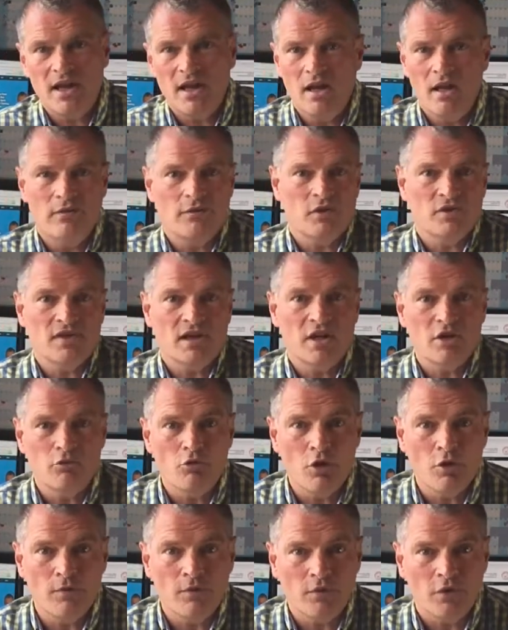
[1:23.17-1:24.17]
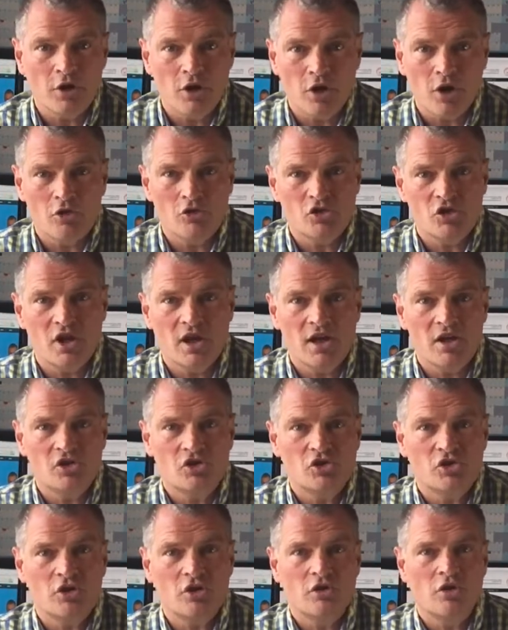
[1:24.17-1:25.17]
if there's any room for
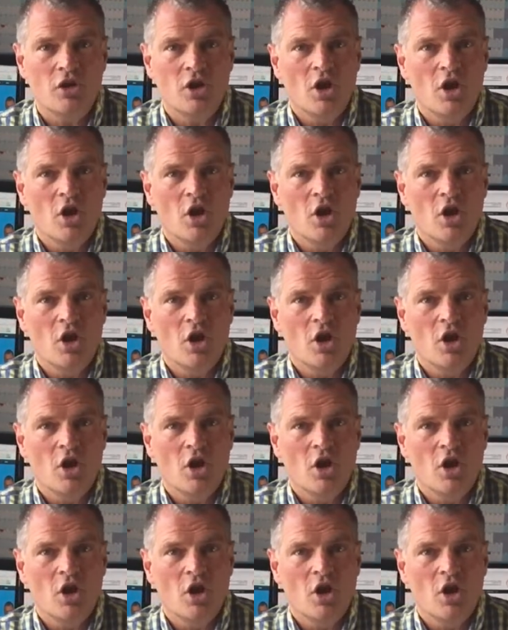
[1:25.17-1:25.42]
negotiation.